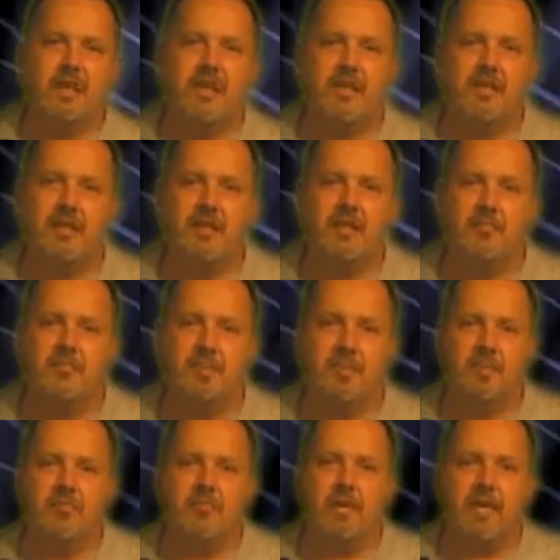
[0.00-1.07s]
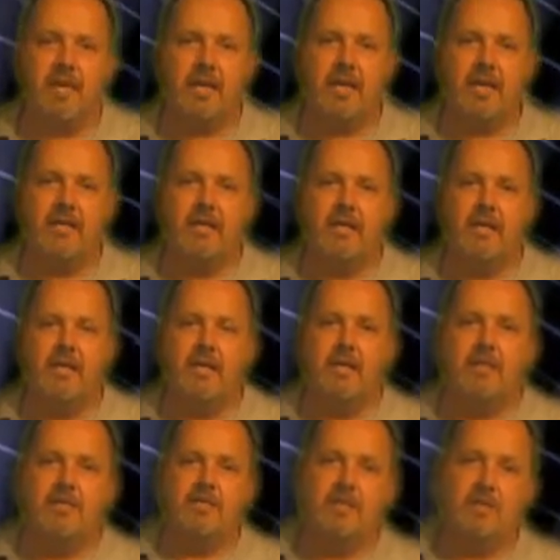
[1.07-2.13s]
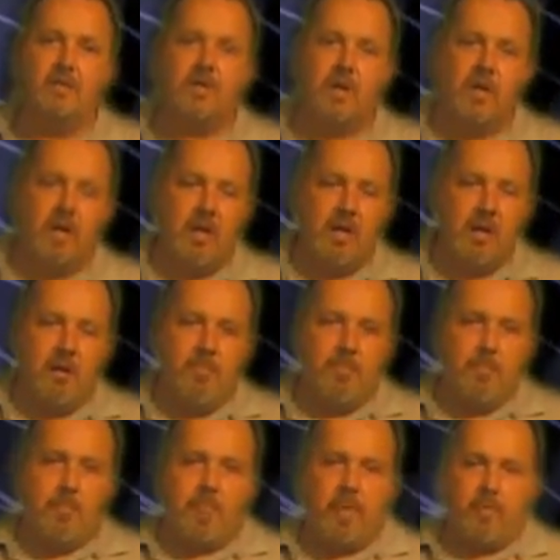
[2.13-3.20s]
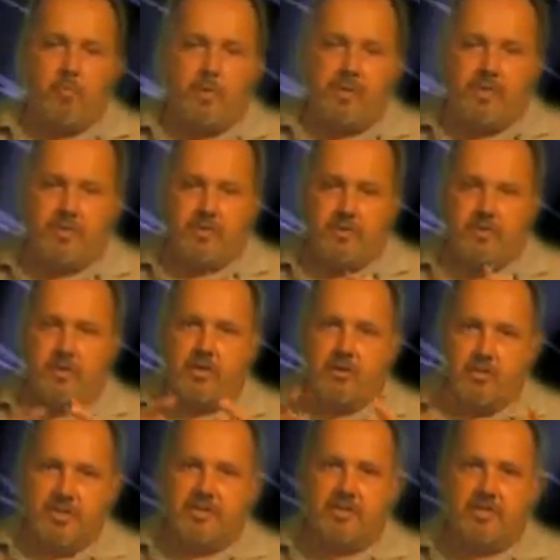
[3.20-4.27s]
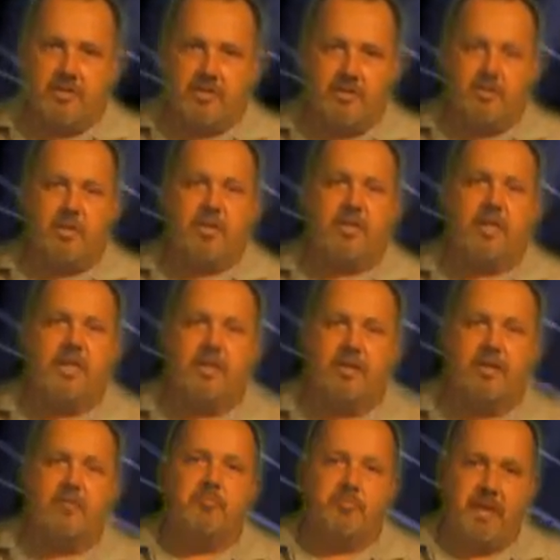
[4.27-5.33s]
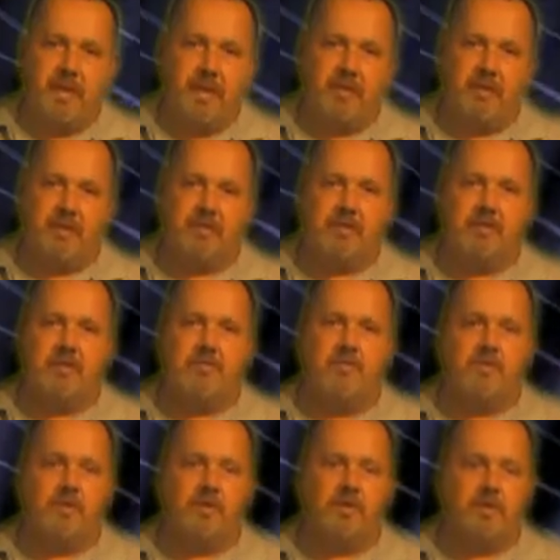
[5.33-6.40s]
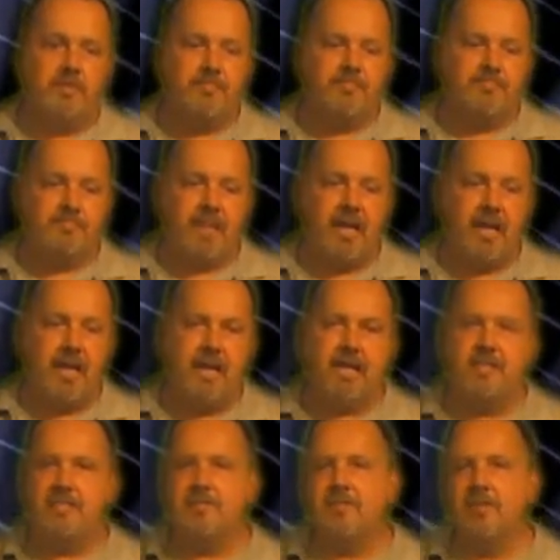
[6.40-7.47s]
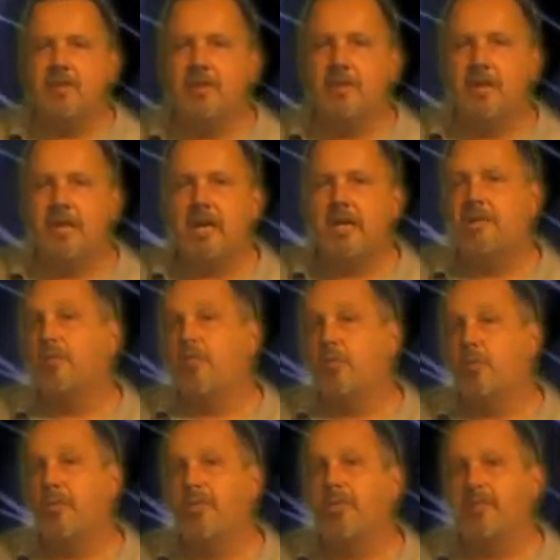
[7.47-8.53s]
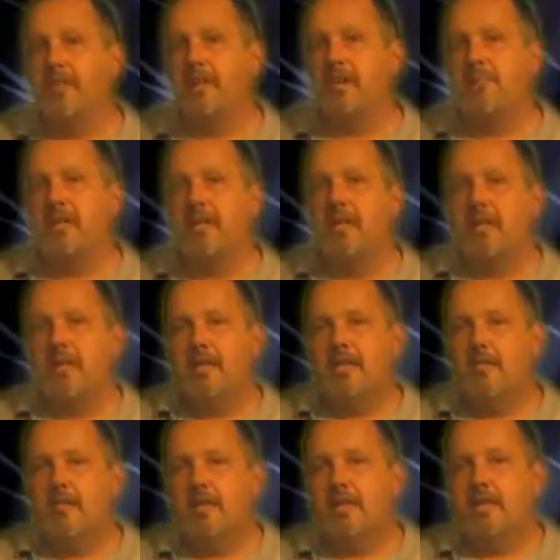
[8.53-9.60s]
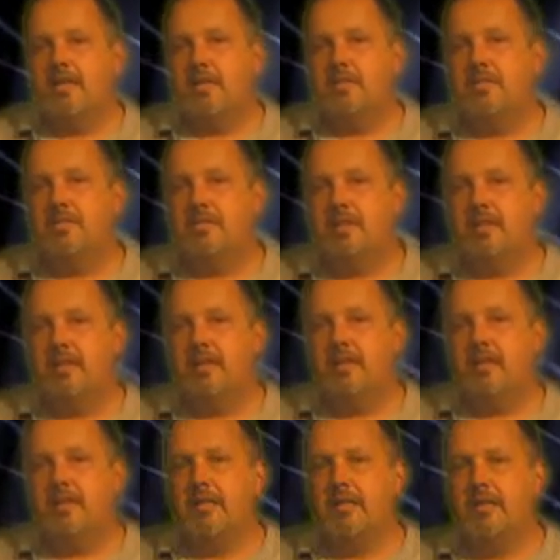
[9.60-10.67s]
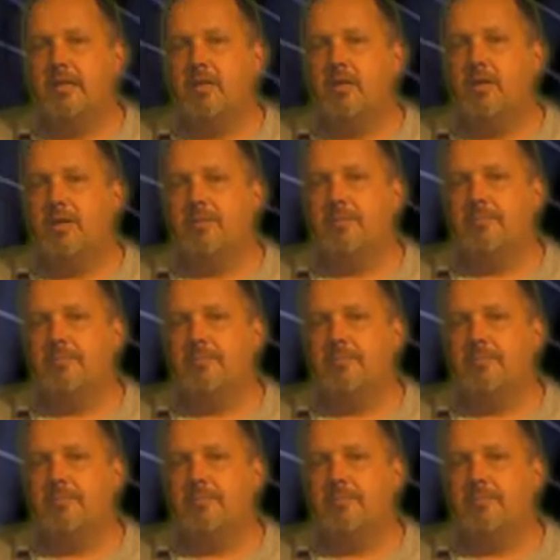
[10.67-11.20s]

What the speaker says: not a lot of money in it. So when you're doing your research, you want to get a good balance. For, I guess for a kind of a rule of thumb, you want to use, now